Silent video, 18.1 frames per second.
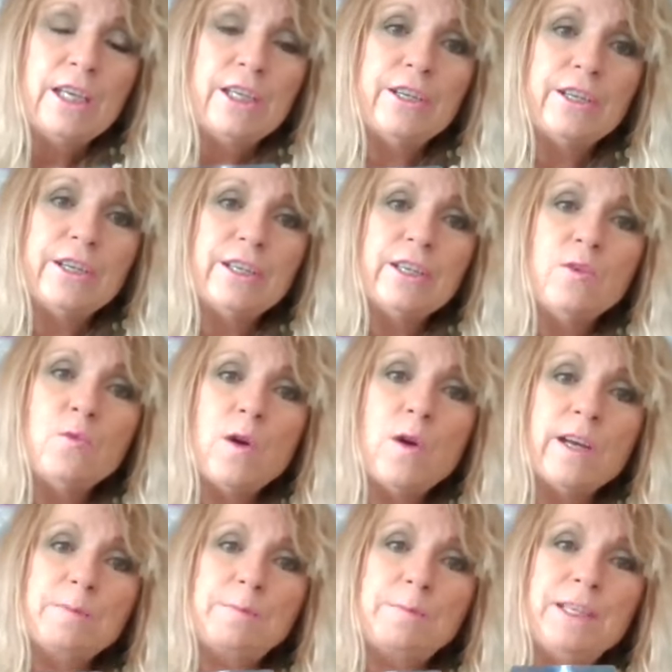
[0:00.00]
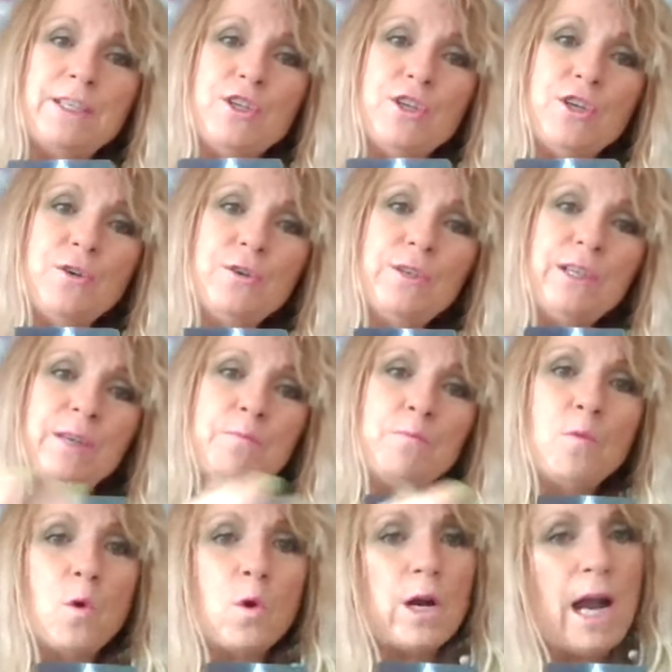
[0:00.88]
You're going to want to be
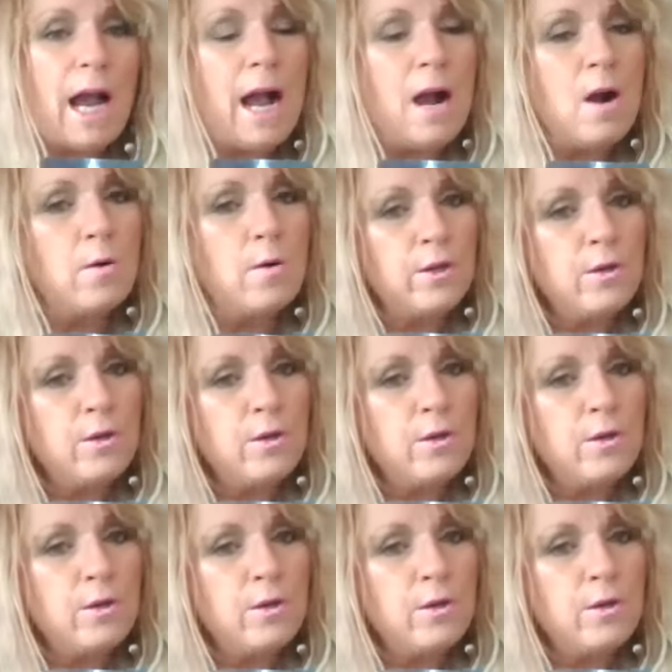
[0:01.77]
tuning more out.